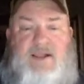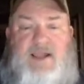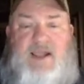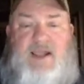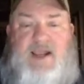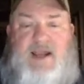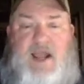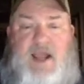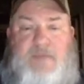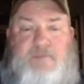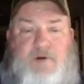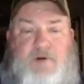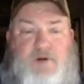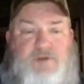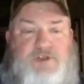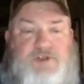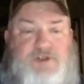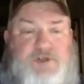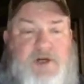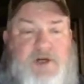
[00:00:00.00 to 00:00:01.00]
And they pulled
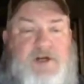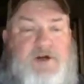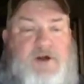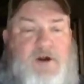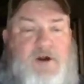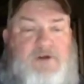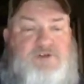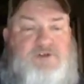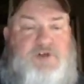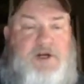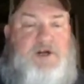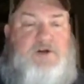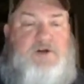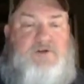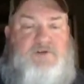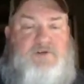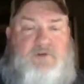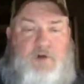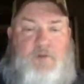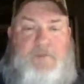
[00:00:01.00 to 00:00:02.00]
the trigger
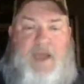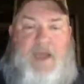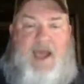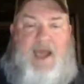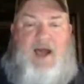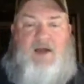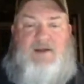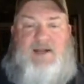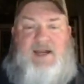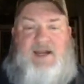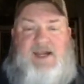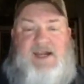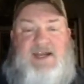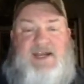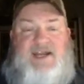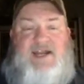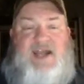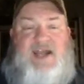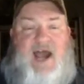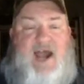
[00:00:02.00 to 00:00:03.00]
group out, and it
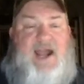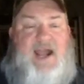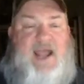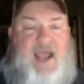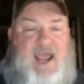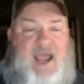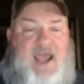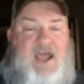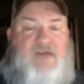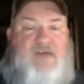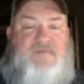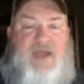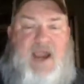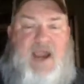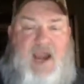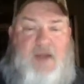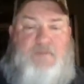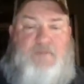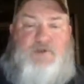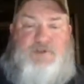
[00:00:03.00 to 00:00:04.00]
did not have a
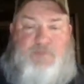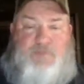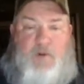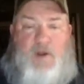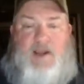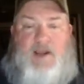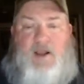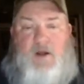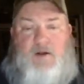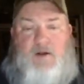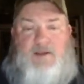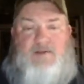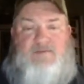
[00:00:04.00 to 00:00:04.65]
hammer spring on it.